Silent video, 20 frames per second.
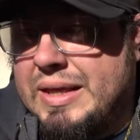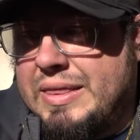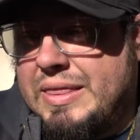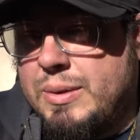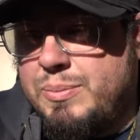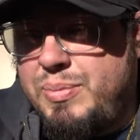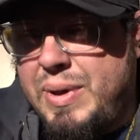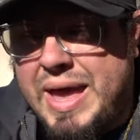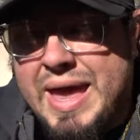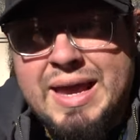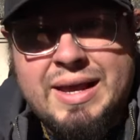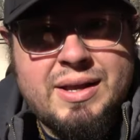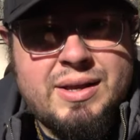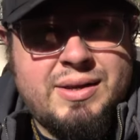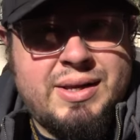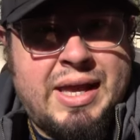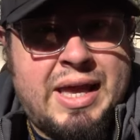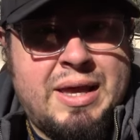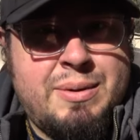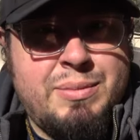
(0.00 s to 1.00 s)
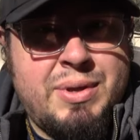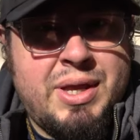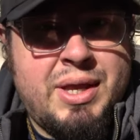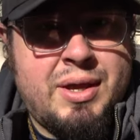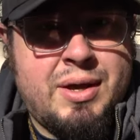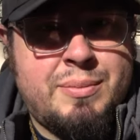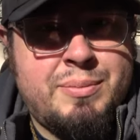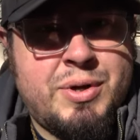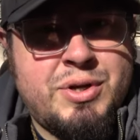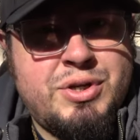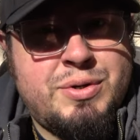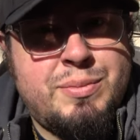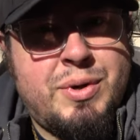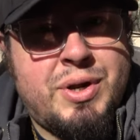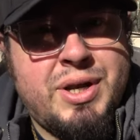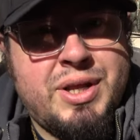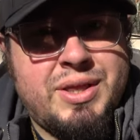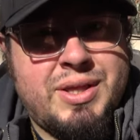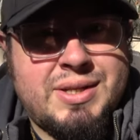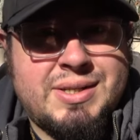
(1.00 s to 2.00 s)
The bank gave me a bunch of
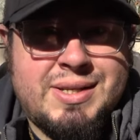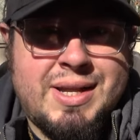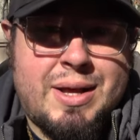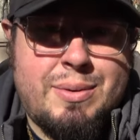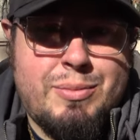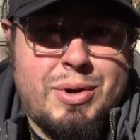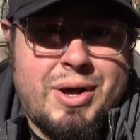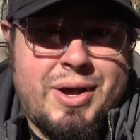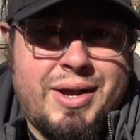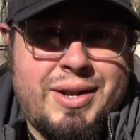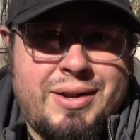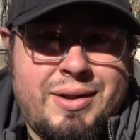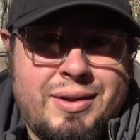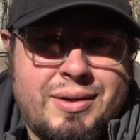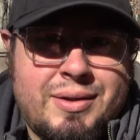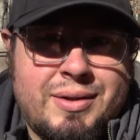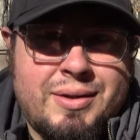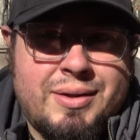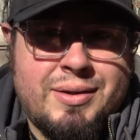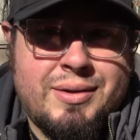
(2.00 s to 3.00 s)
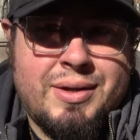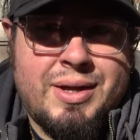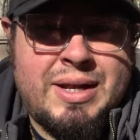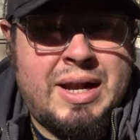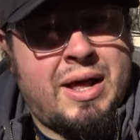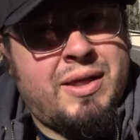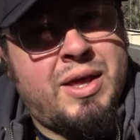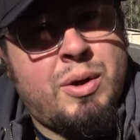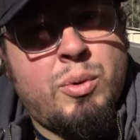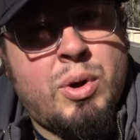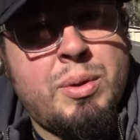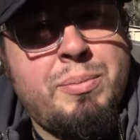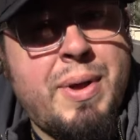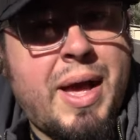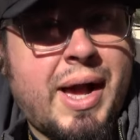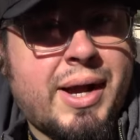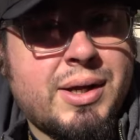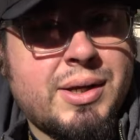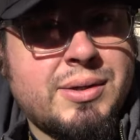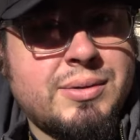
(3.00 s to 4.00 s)
money that's not mine, and now they want it
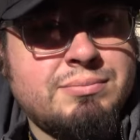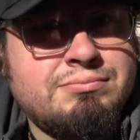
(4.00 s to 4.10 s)
back.